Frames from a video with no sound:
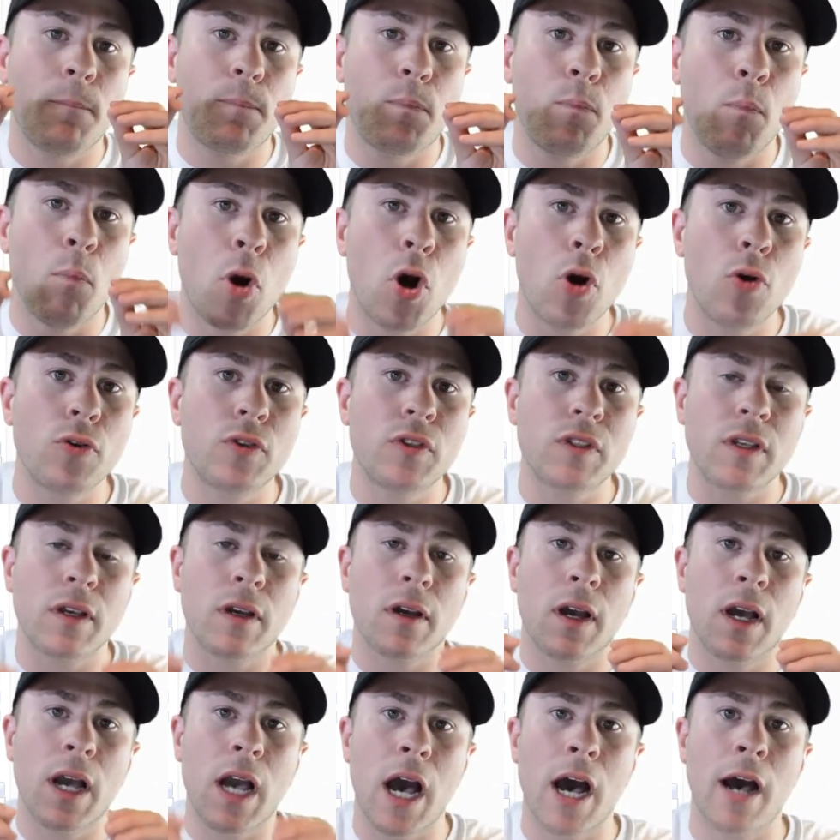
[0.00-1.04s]
most
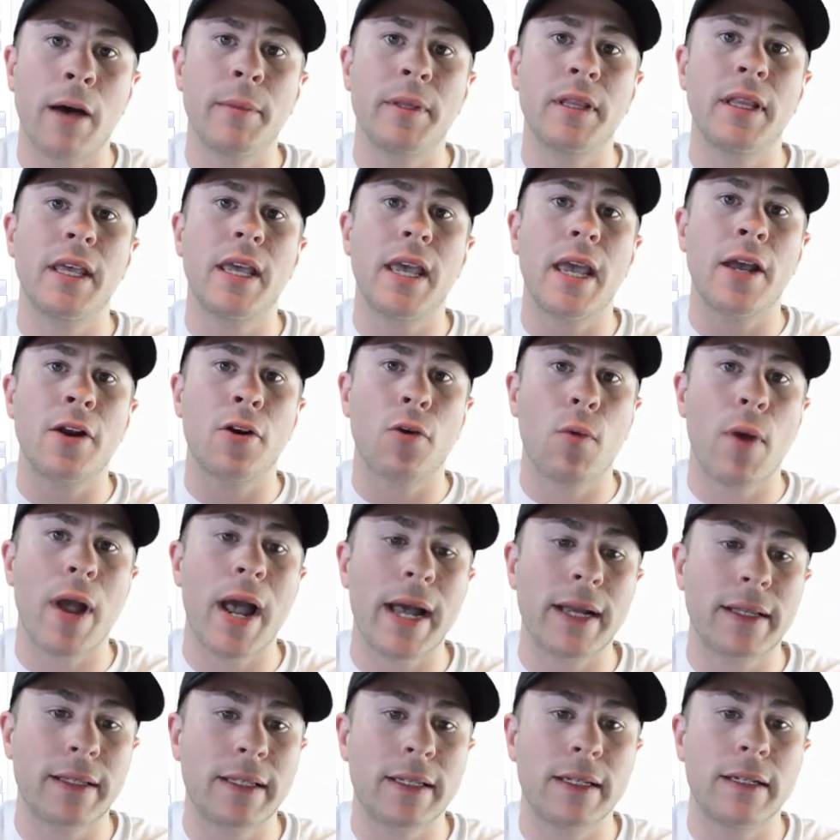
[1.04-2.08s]
commonly
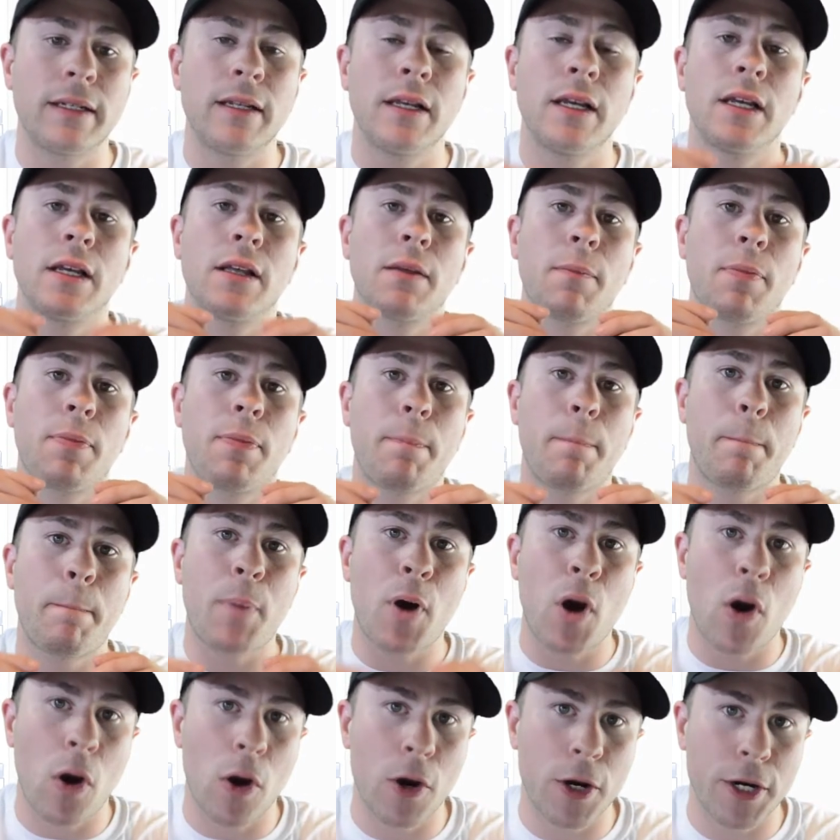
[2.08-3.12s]
interacted
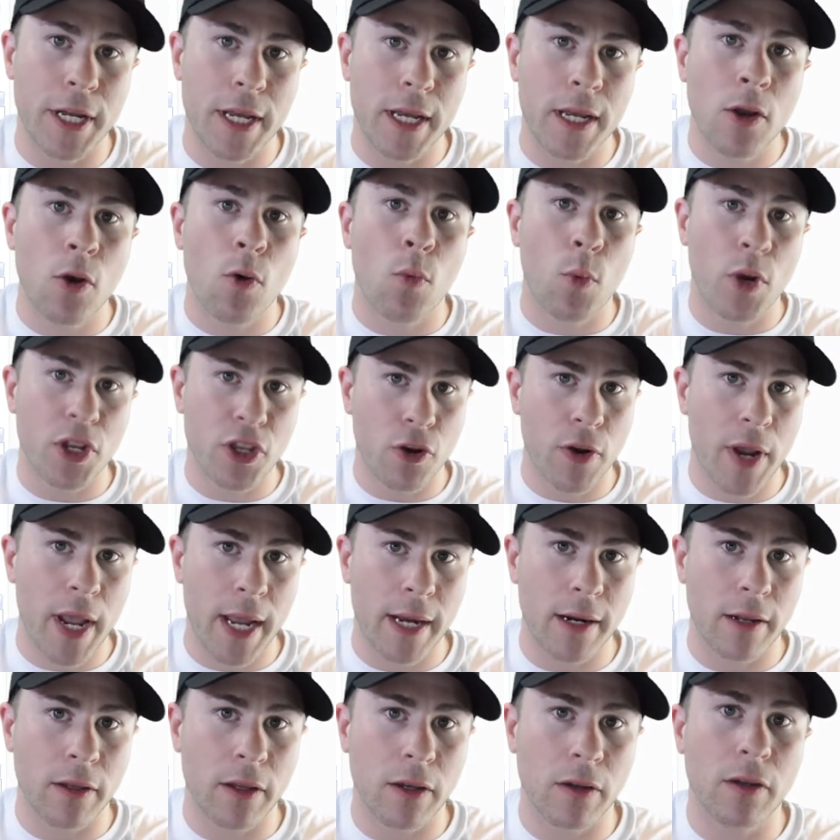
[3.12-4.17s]
party when you're
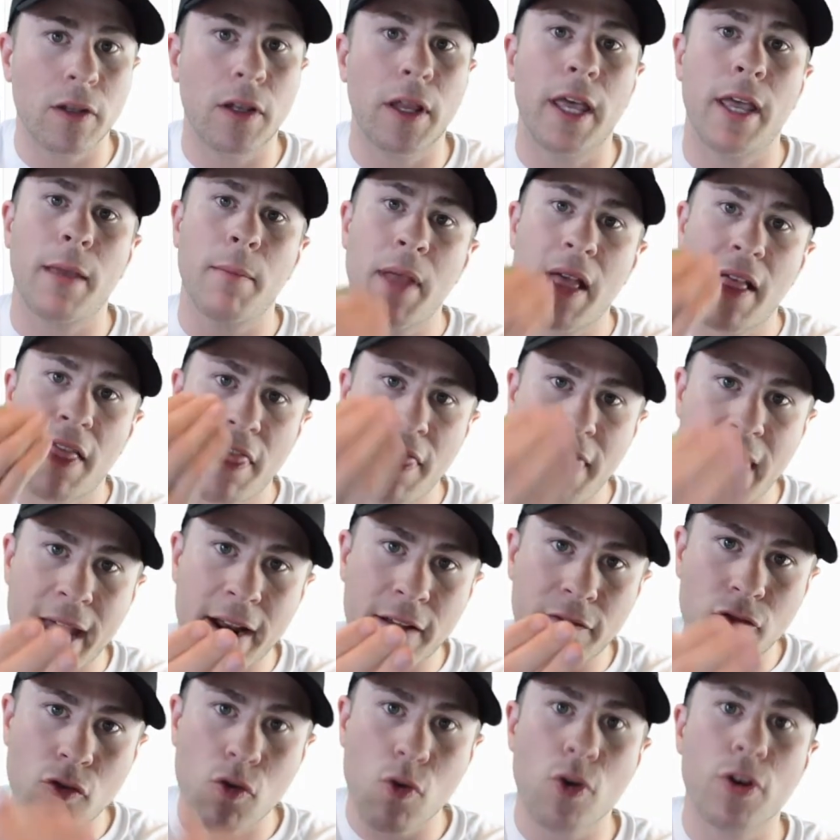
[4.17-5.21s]
handling a claim?
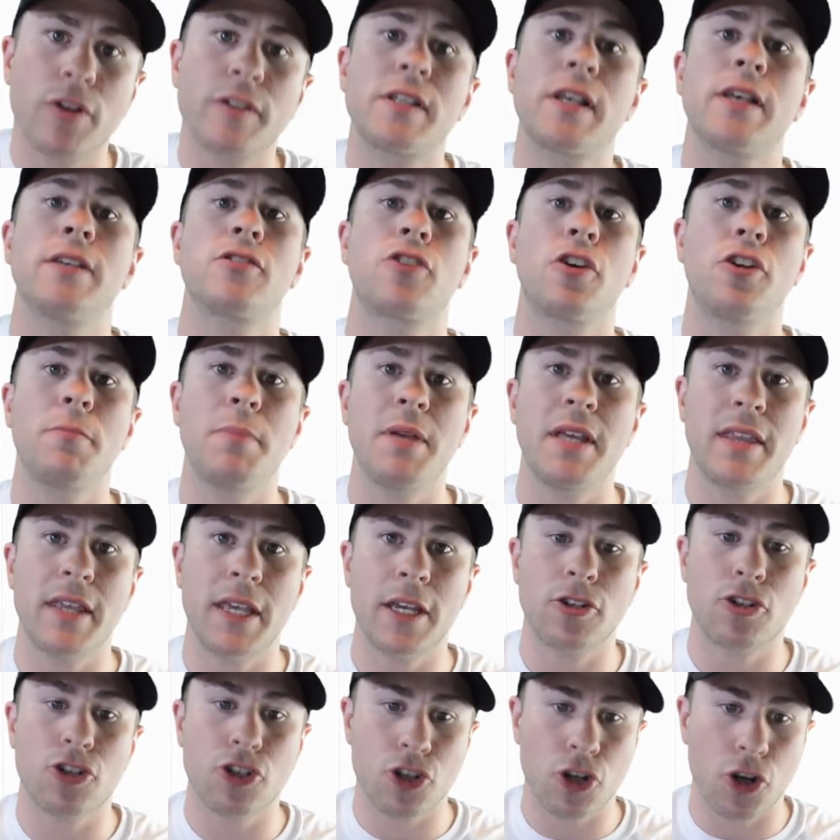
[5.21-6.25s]
That, of course, is going to be
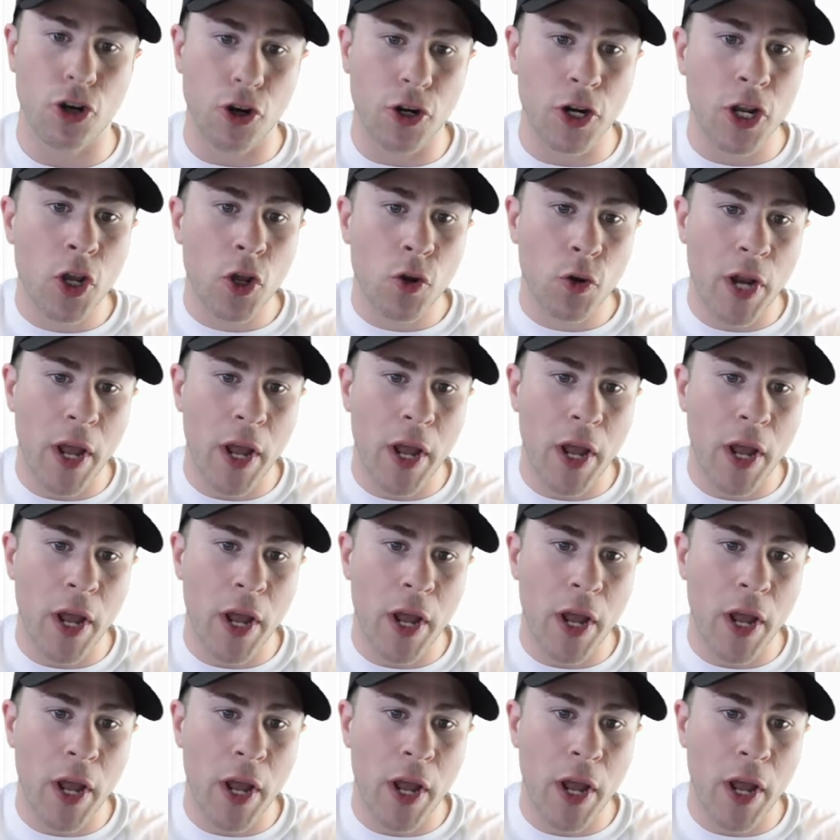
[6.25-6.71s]
the insured.